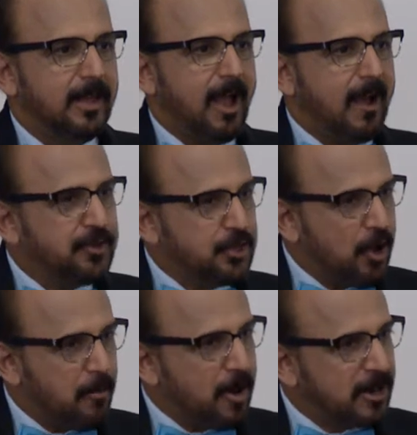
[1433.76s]

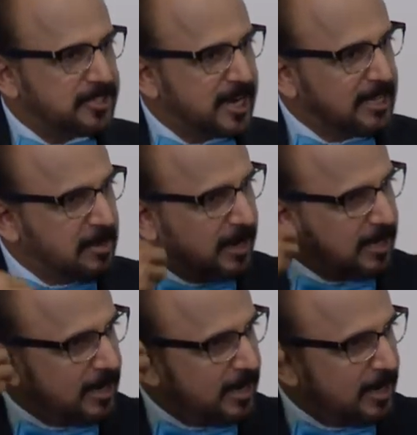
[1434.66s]
Offshore models are nothing
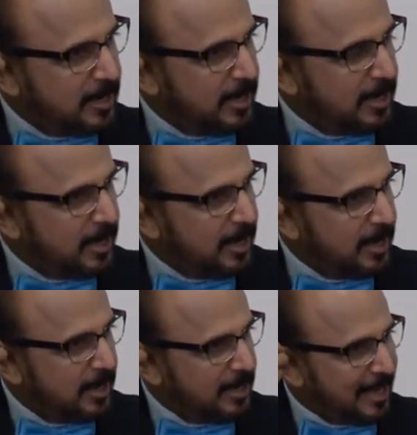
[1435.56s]
but
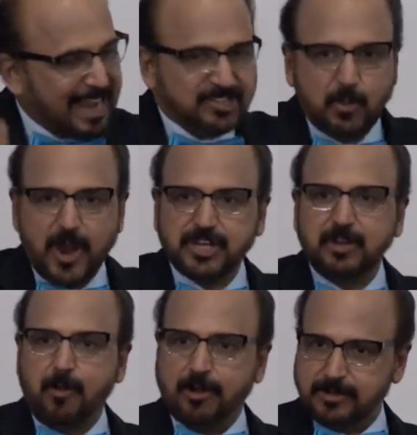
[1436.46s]
tax
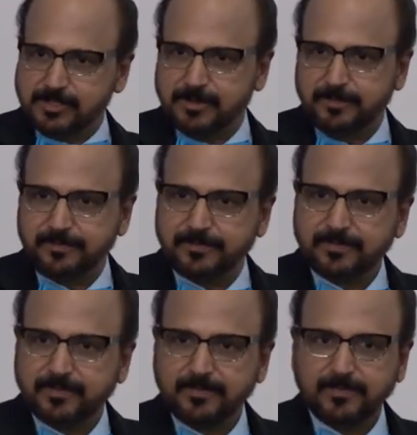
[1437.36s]
evasion models.
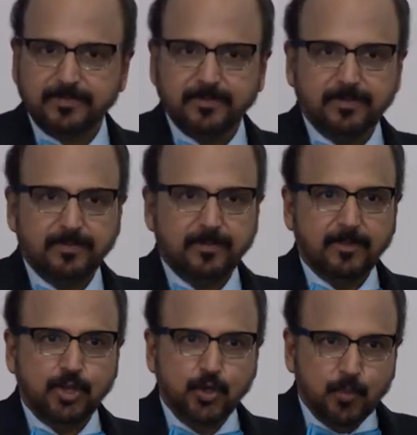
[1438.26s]

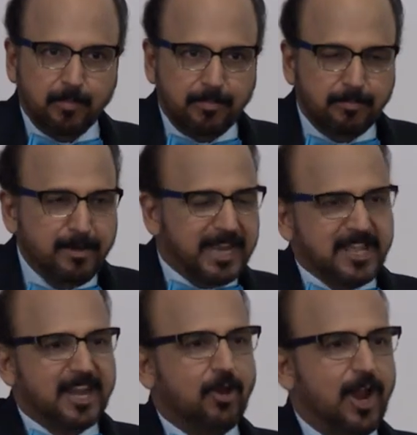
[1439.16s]
You beat
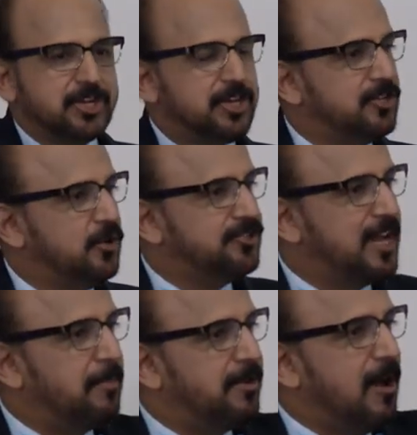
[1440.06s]
the regulations, you
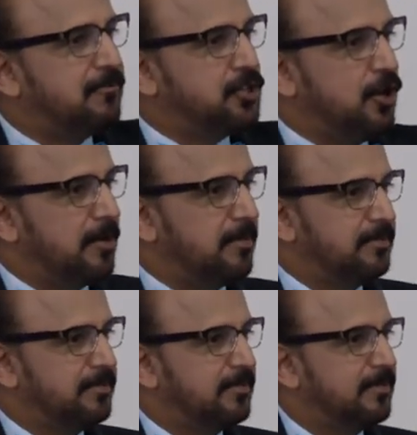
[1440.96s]
set up an offshore.
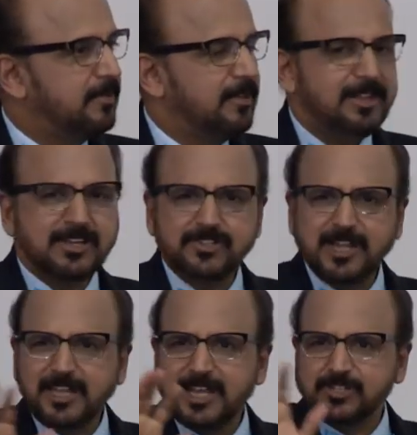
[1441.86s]
There's
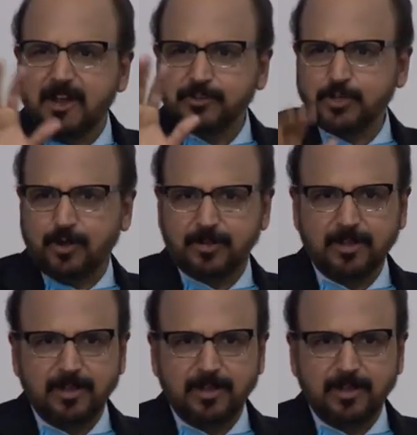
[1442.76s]
nothing as offshore.